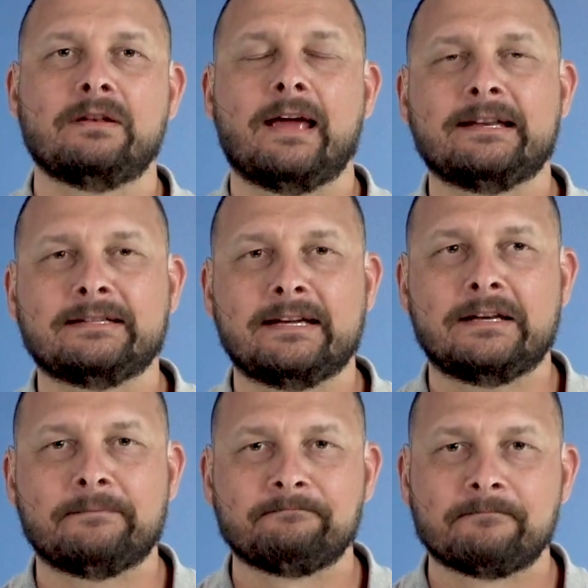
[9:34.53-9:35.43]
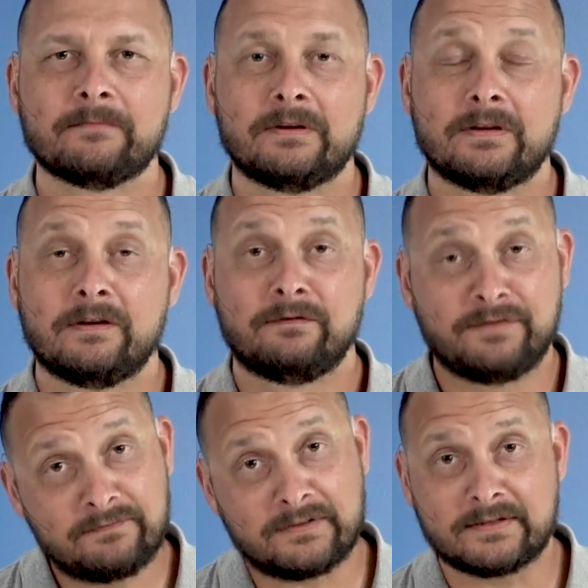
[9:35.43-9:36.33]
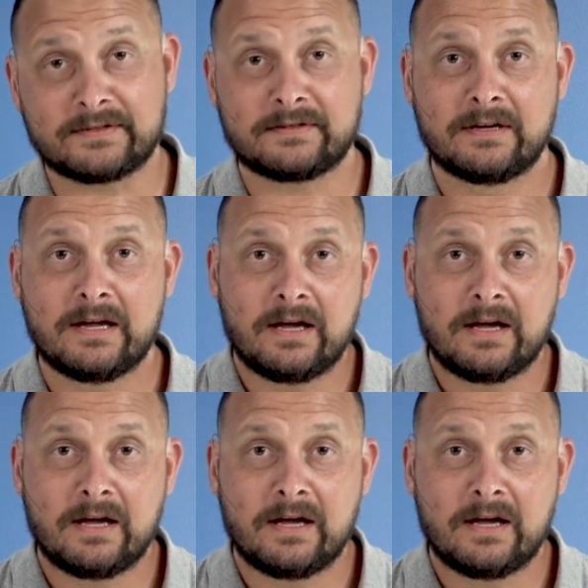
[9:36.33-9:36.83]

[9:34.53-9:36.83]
1950s.